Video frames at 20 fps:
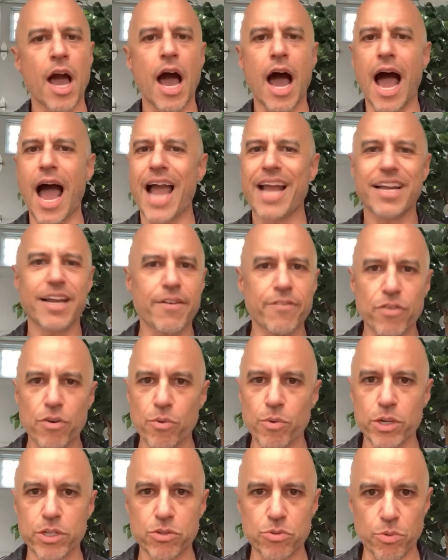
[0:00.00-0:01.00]
I never
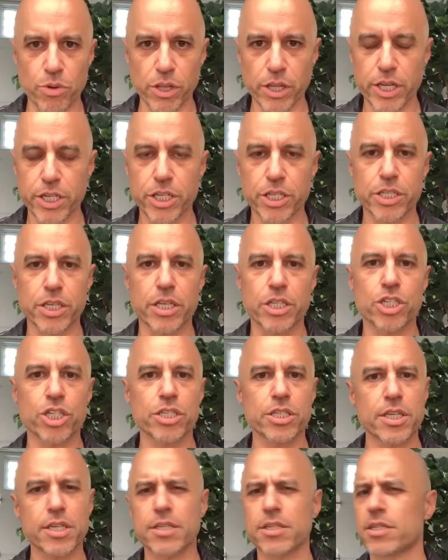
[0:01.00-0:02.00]
was religious. It just
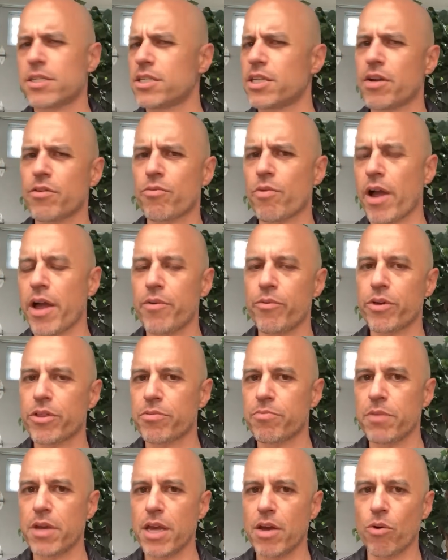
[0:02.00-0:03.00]
didn't sit right with
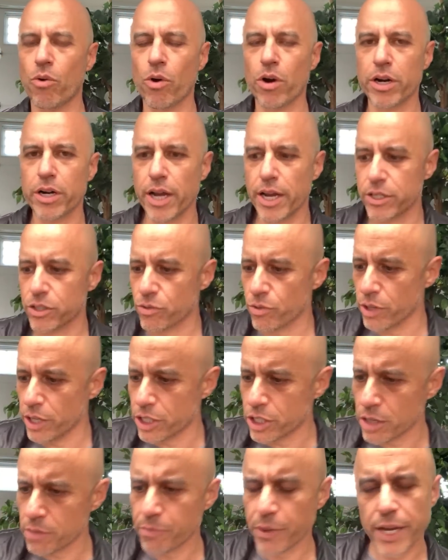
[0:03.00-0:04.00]
me, organized
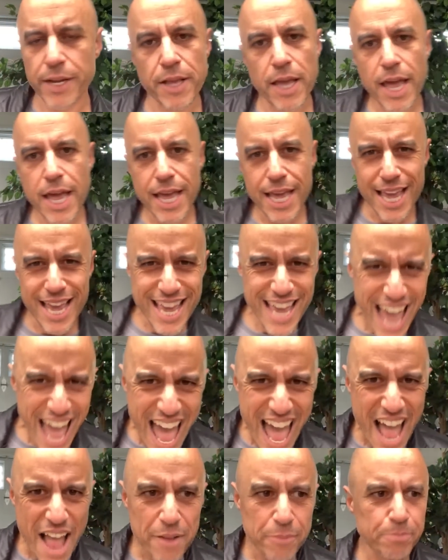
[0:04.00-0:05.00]
religion. But
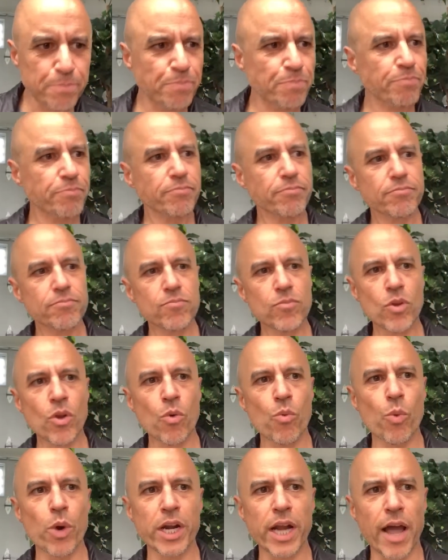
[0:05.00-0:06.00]
yet,
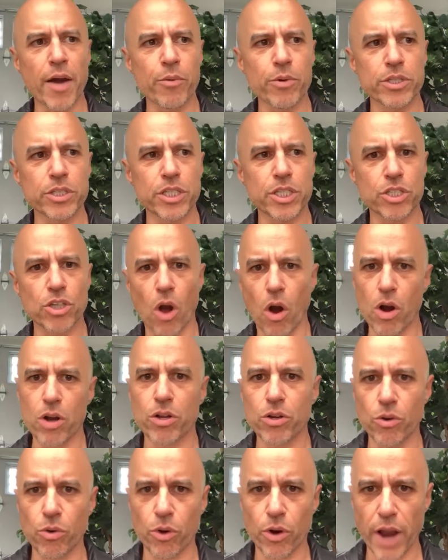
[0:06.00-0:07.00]
when I was this
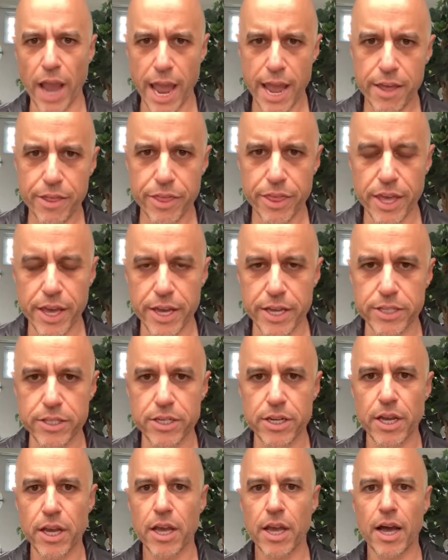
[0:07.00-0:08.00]
hardcore
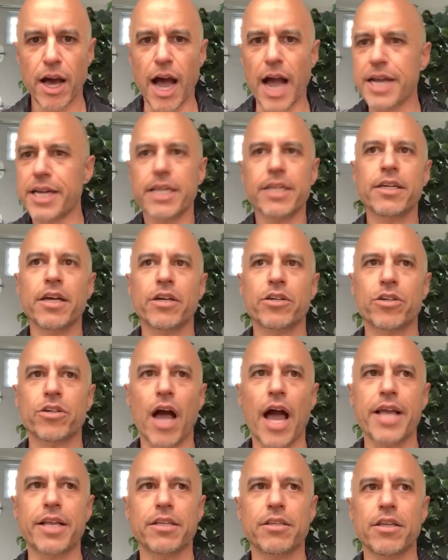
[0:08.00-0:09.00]
atheist,
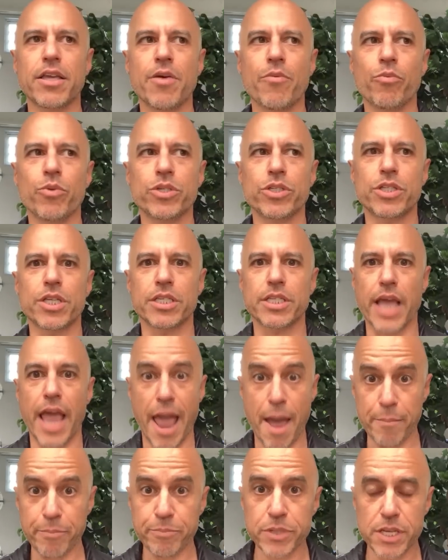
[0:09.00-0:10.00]
it was this
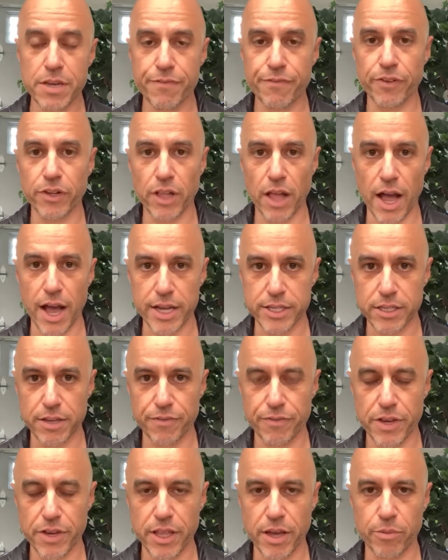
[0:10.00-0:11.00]
empty
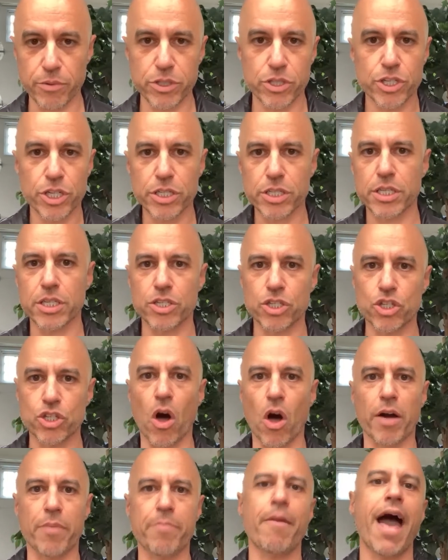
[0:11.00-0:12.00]
philosophy that was just as
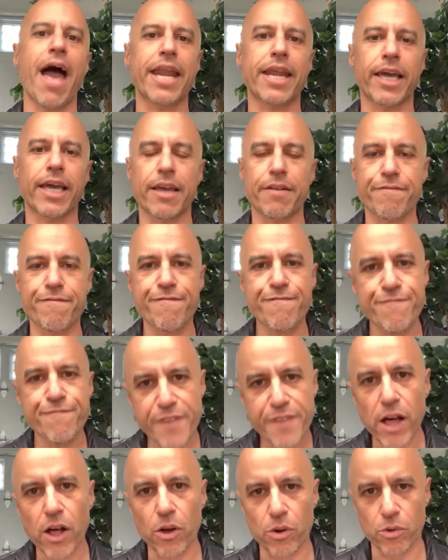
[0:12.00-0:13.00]
dogmatic it
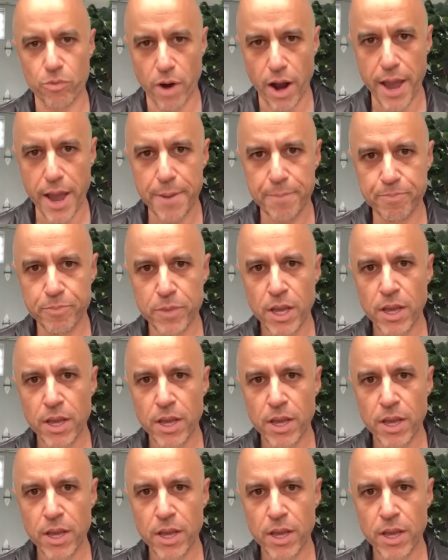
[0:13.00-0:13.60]
felt, right?